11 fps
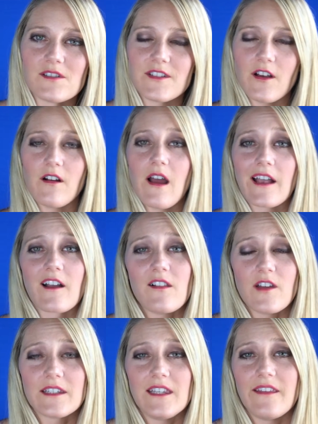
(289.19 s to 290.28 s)
So I got
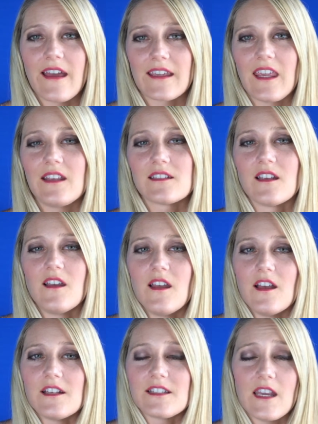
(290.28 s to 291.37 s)
lucky in that case.
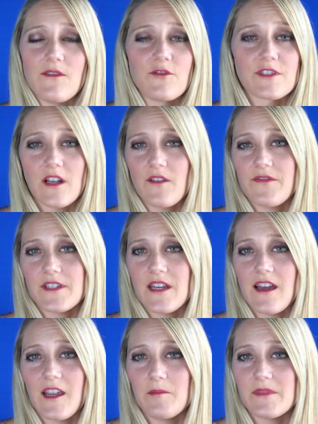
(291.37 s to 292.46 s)
Save yourself the
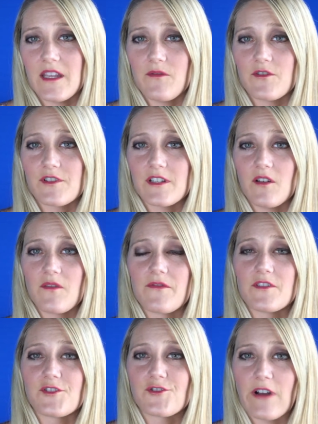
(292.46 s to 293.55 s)
time, save yourself
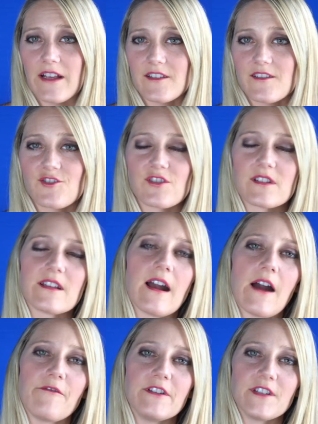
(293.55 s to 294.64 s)
the stress, just
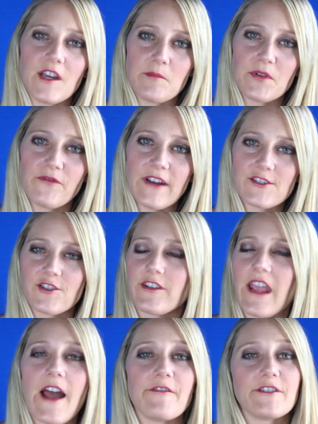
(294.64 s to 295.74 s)
have it done professionally,
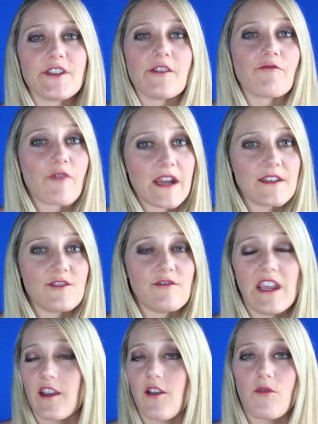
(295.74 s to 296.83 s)
have it done right. You
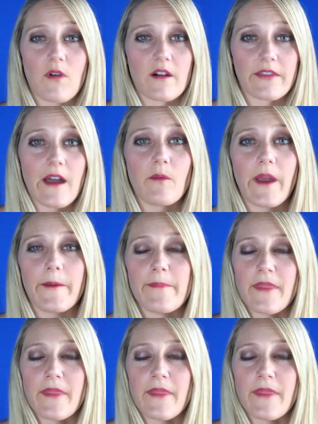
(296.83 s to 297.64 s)
can't go wrong that way.